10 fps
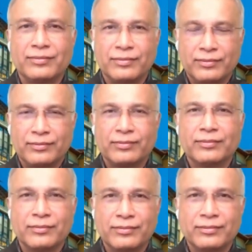
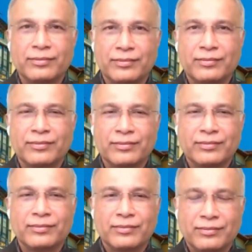
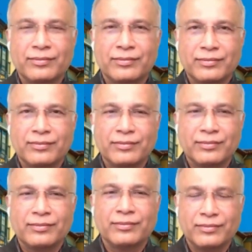
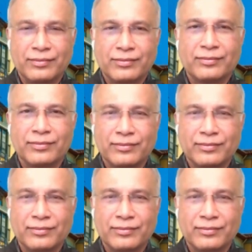No words are spoken by the person on screen.